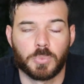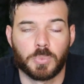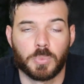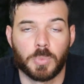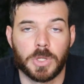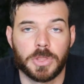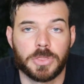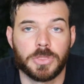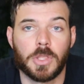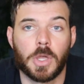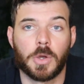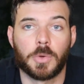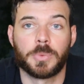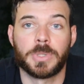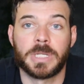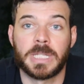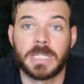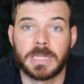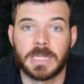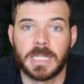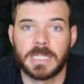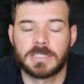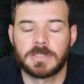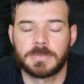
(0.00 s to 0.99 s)
with no
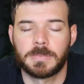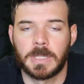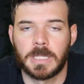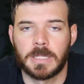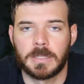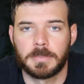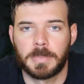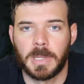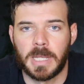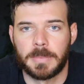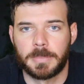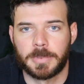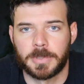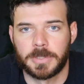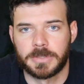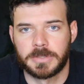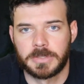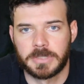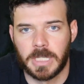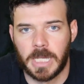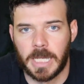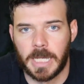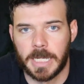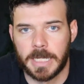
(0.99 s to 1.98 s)
re-enlistment
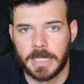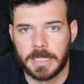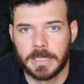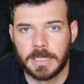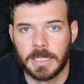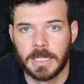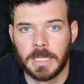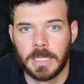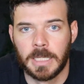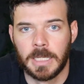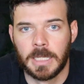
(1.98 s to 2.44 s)
papers signed.